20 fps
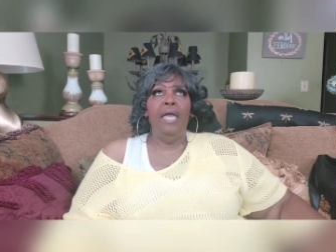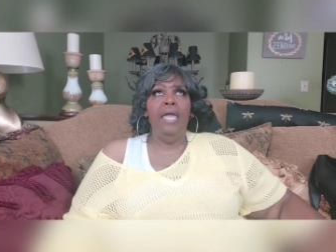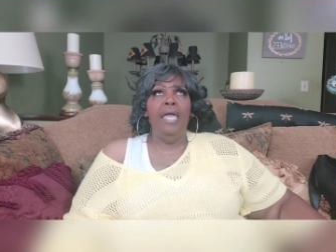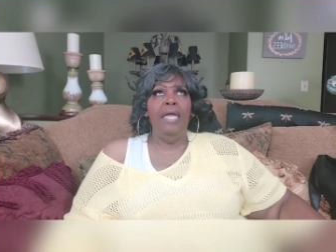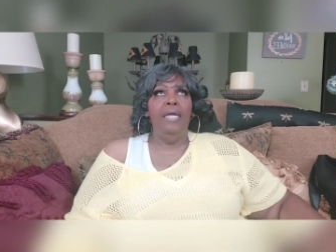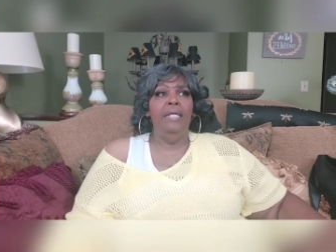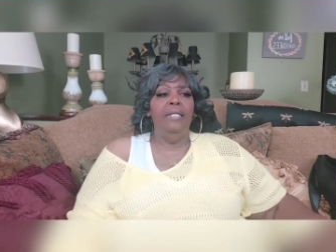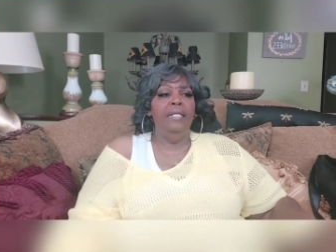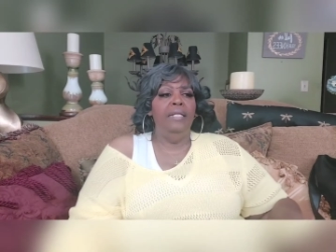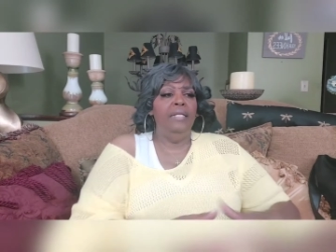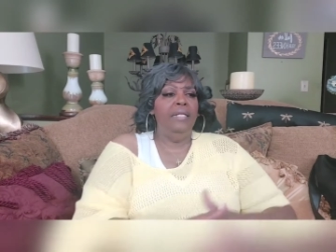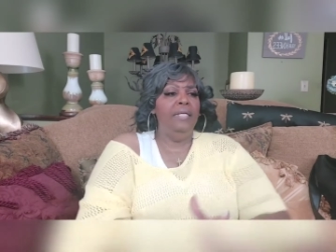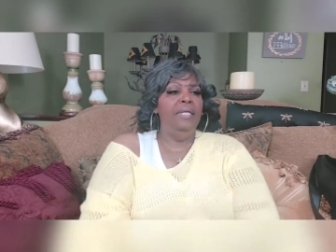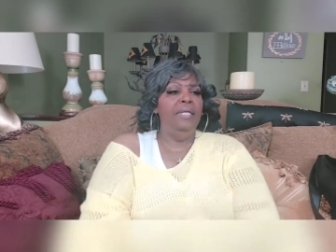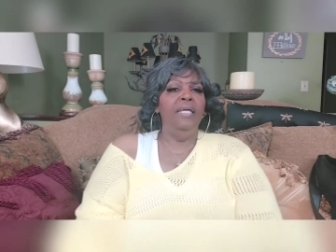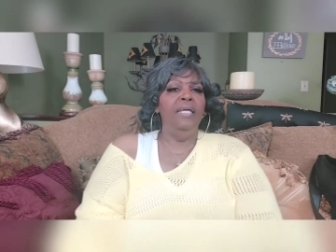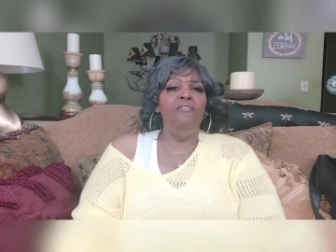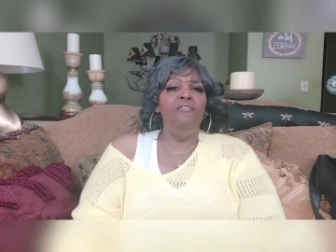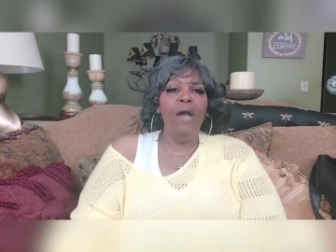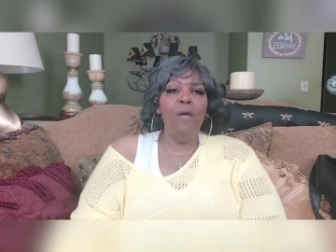And
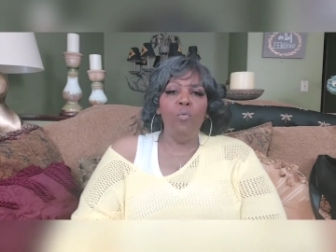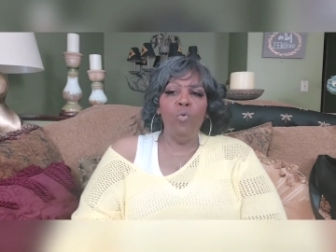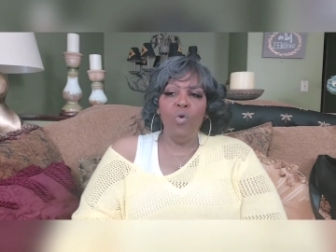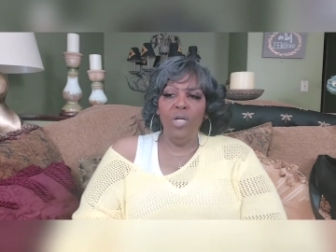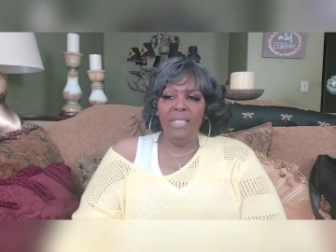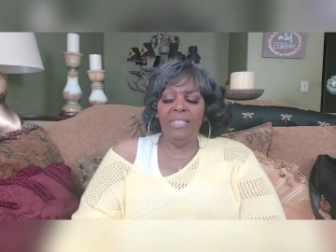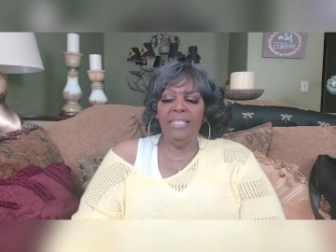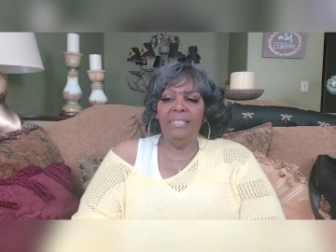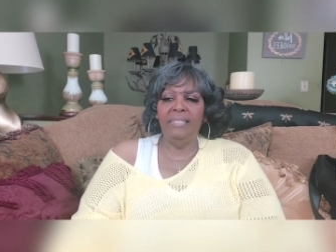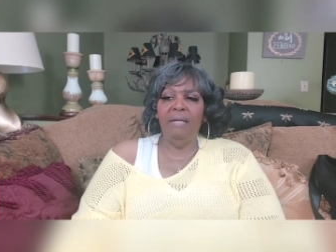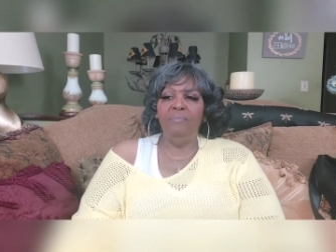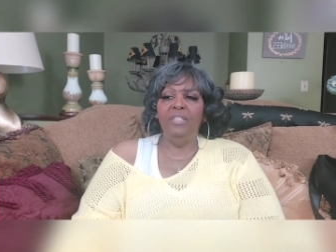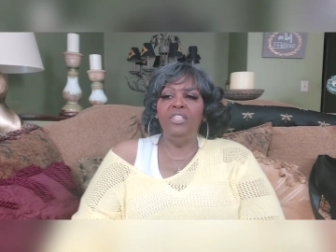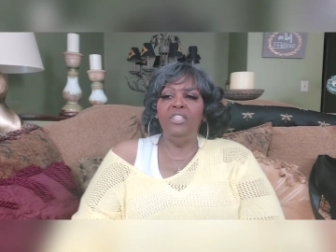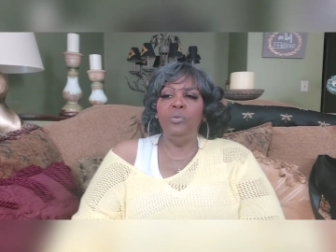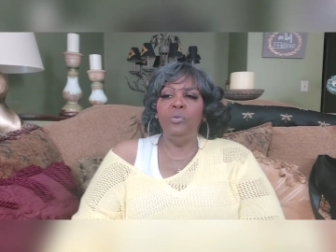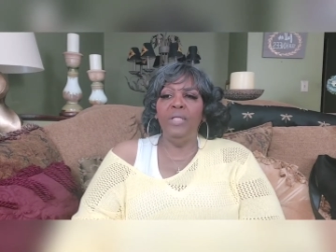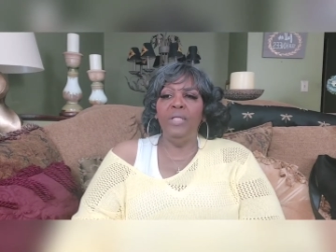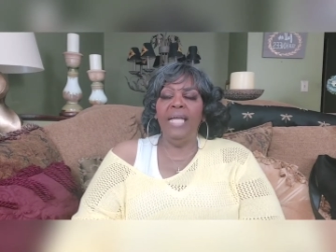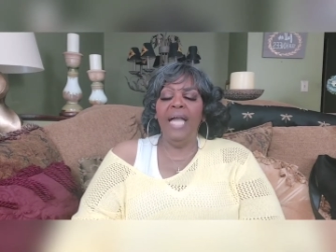if I want something
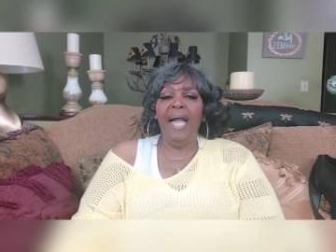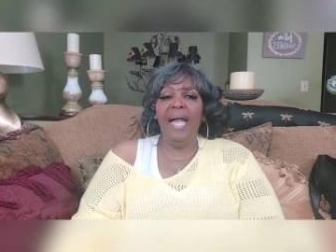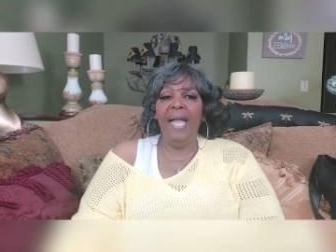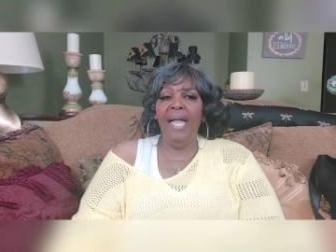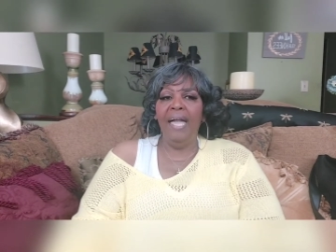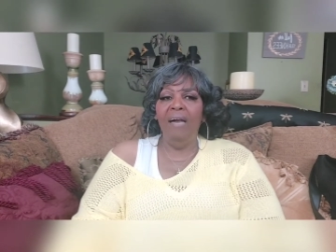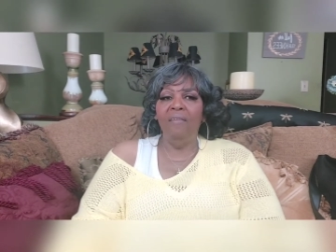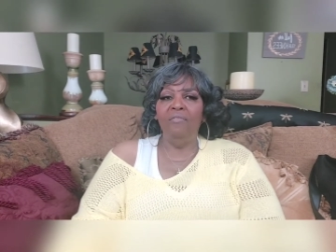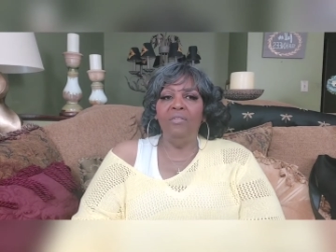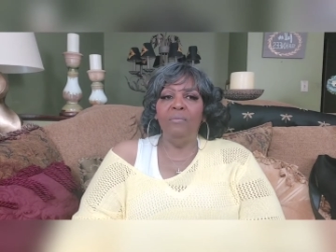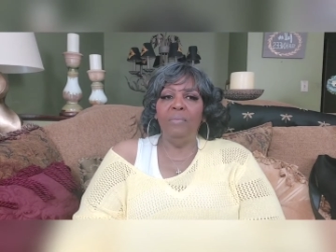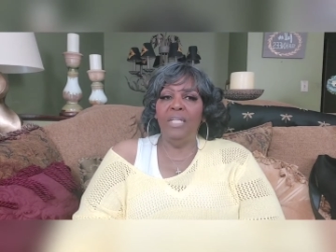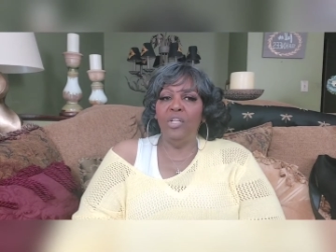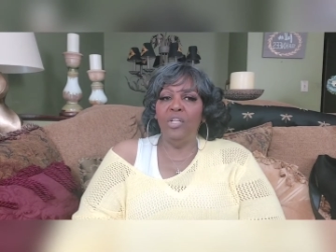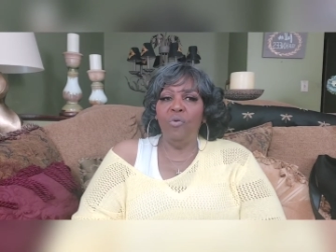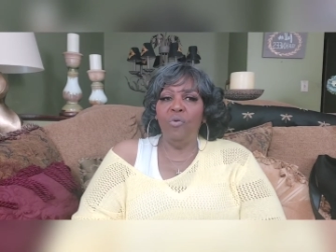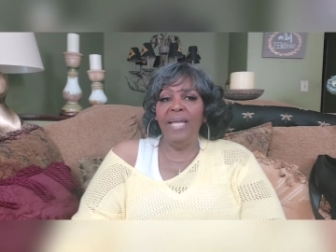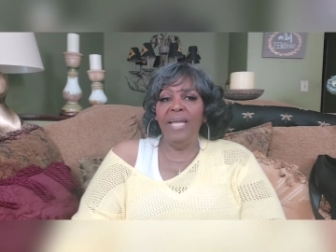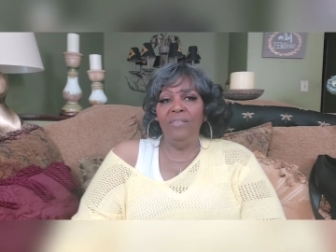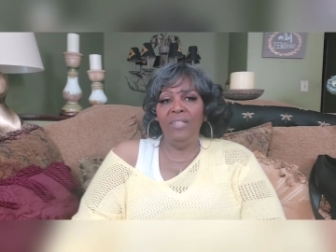sweet, I haven't been
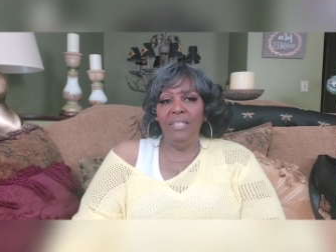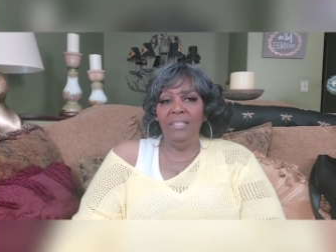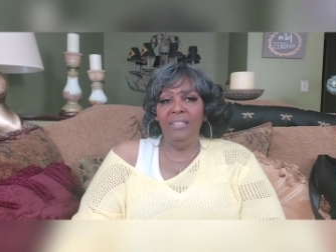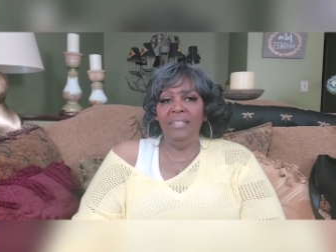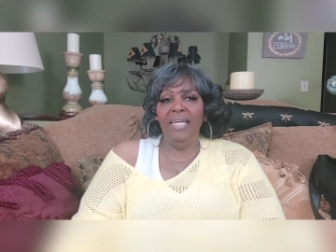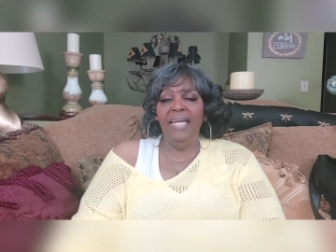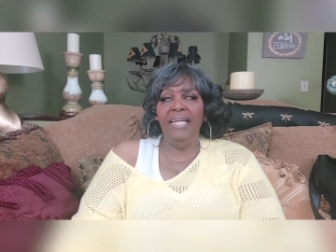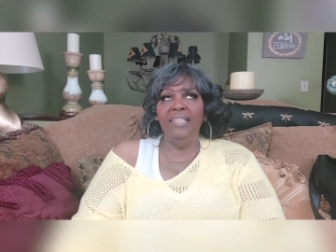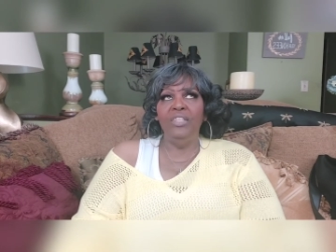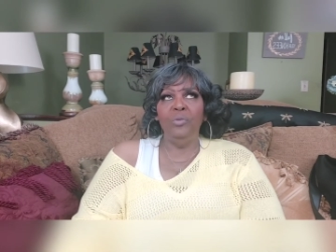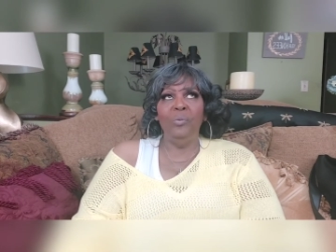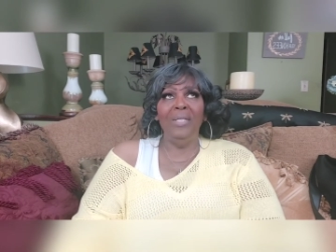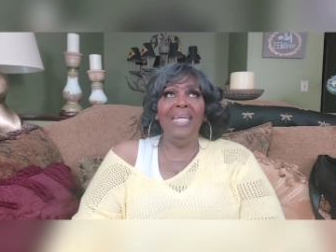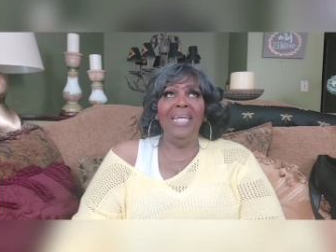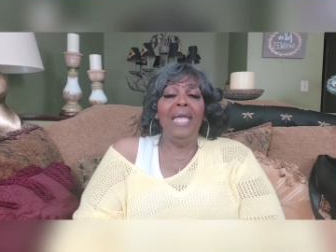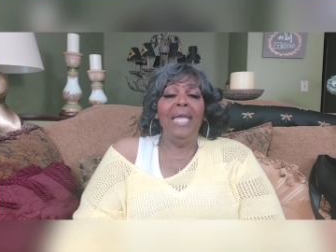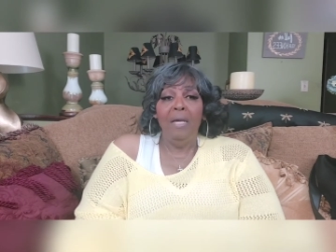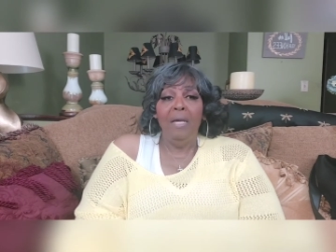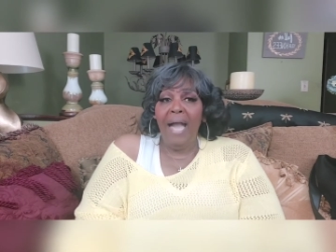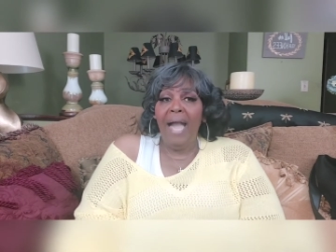craving anything sweet,